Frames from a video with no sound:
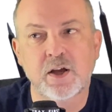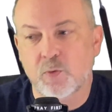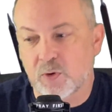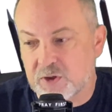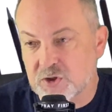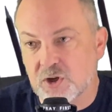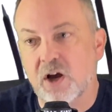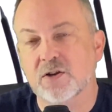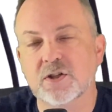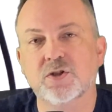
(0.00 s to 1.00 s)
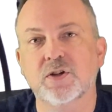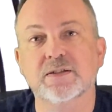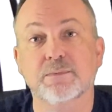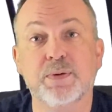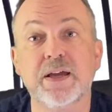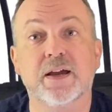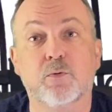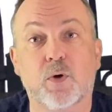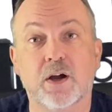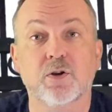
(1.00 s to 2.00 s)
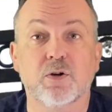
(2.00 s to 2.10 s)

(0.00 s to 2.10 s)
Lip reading: with the songs that you get to pick while you're